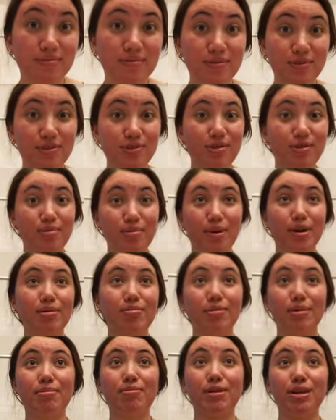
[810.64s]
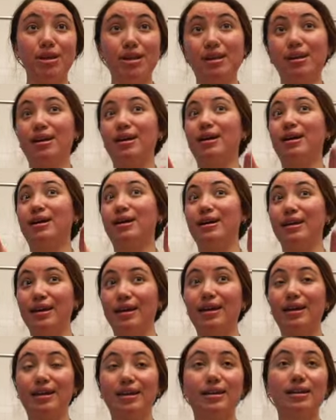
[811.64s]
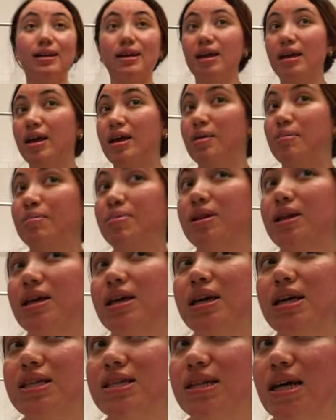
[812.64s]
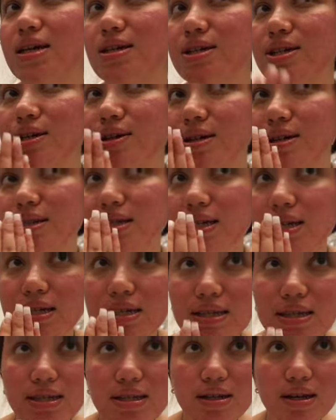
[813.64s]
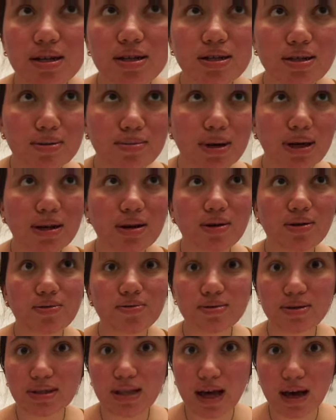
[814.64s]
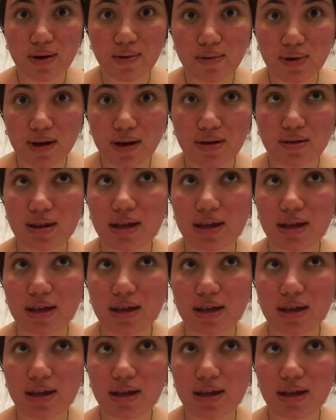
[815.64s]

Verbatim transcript: Sir, make me bleed again. But like, it's actually crazy. He did not do my nose that well.